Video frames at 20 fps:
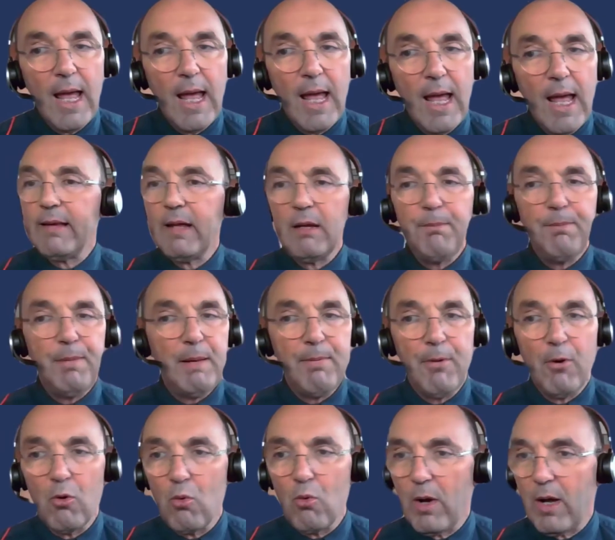And then
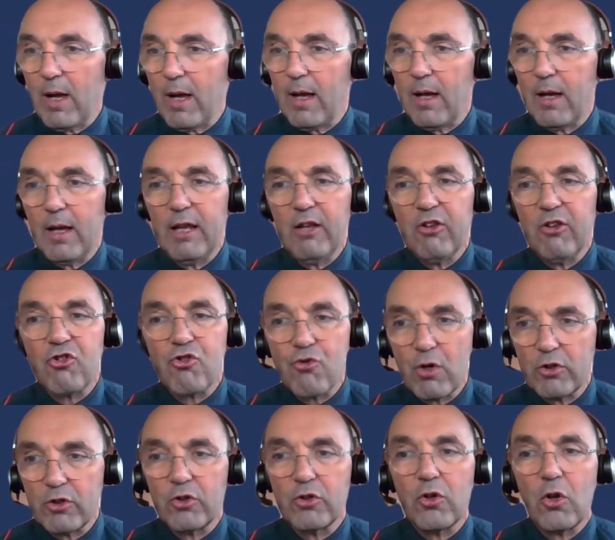people were
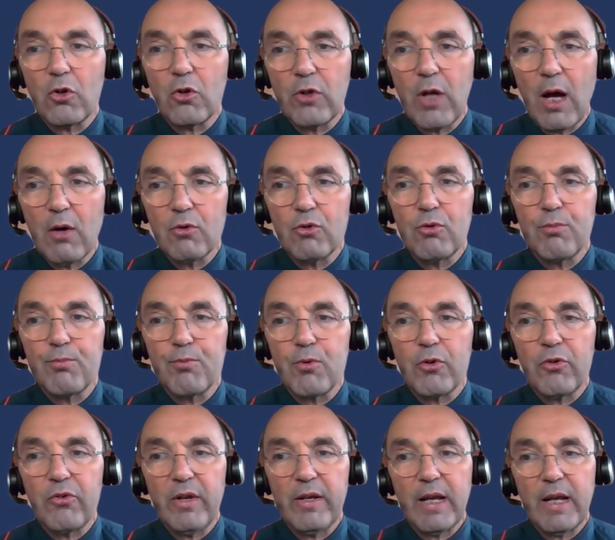instructed on how to
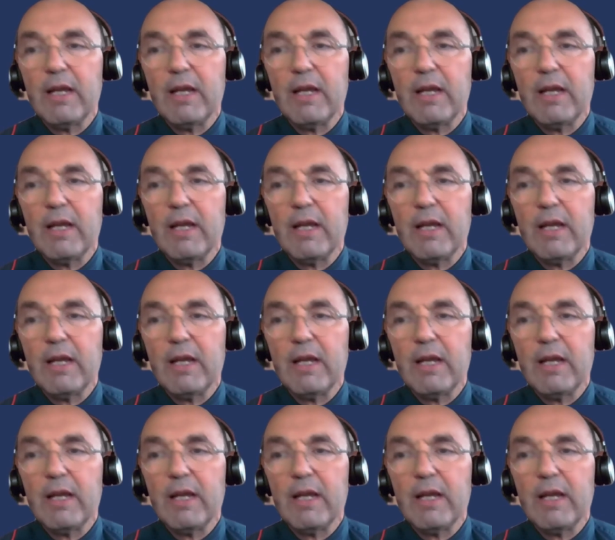proceed,